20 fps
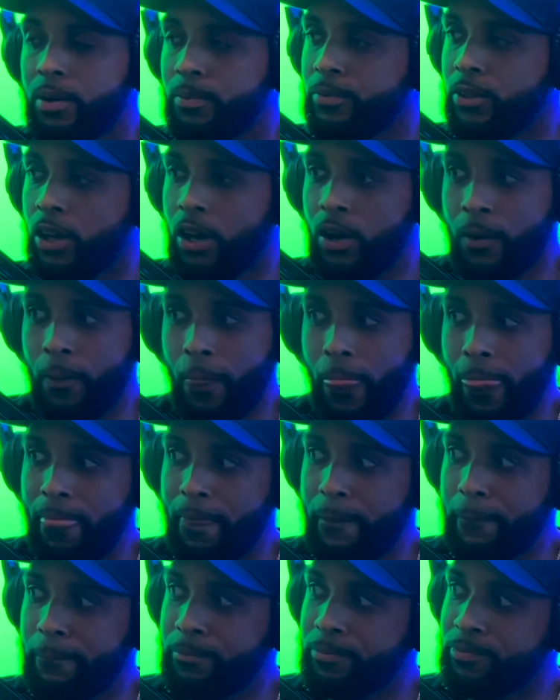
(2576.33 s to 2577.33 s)
Yo,
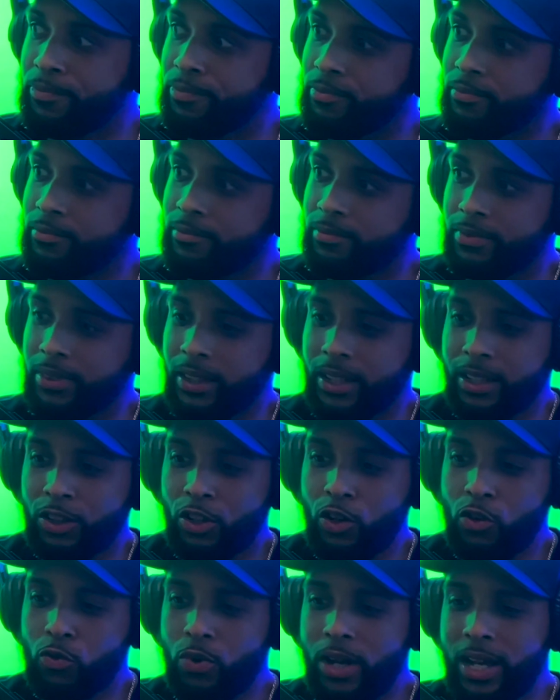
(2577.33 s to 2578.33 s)

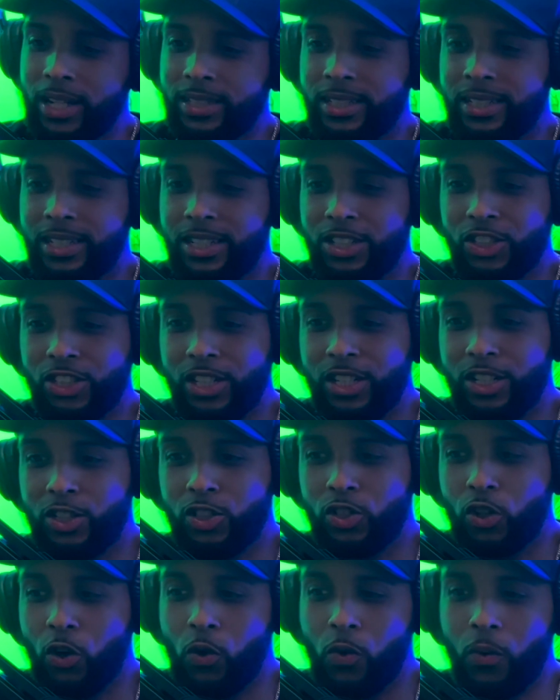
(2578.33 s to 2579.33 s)
the reason this shit is
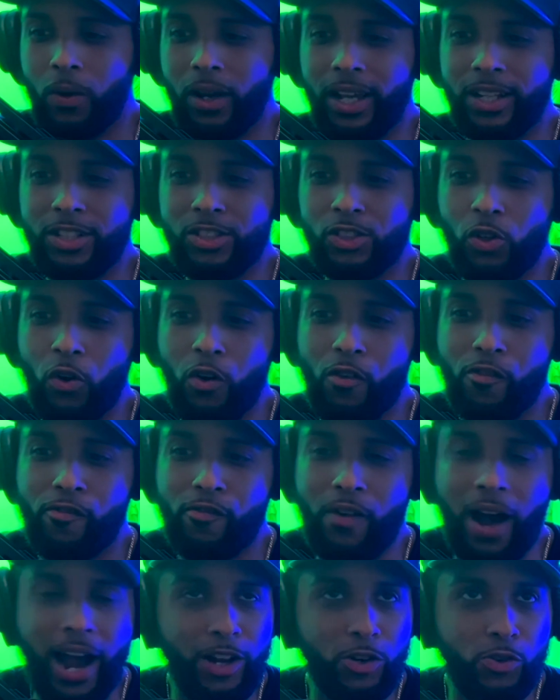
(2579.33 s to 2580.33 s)
so
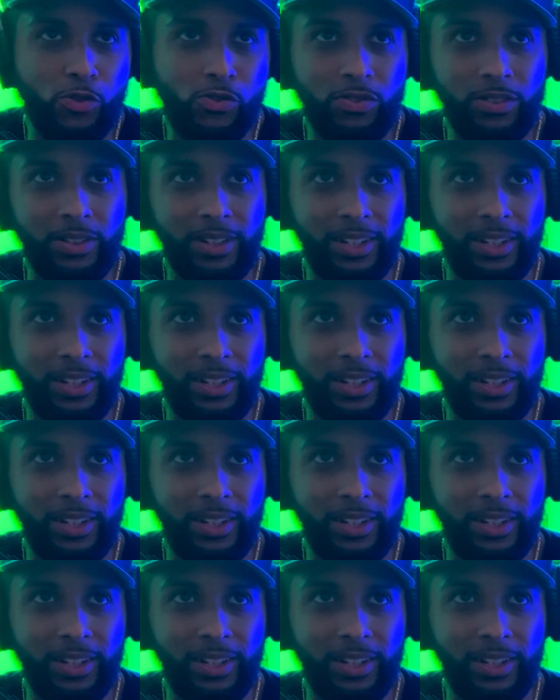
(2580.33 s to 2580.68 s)
vital